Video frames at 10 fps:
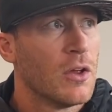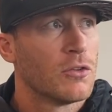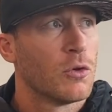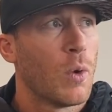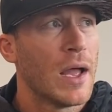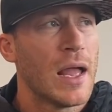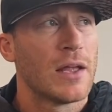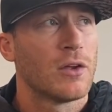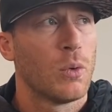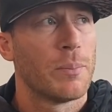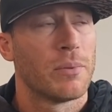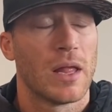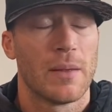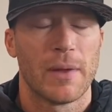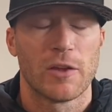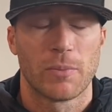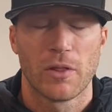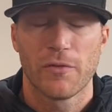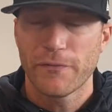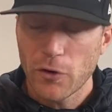So why I quit playing baseball.
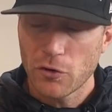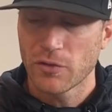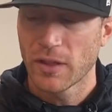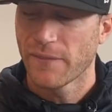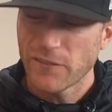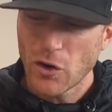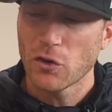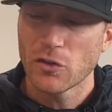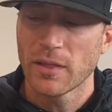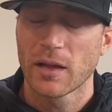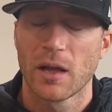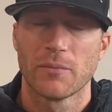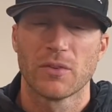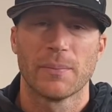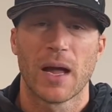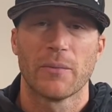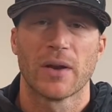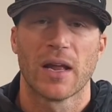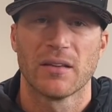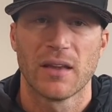The first thing, the first thing that comes to mind when
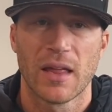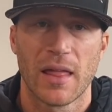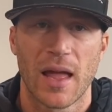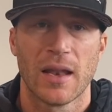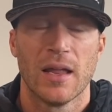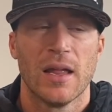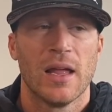I say that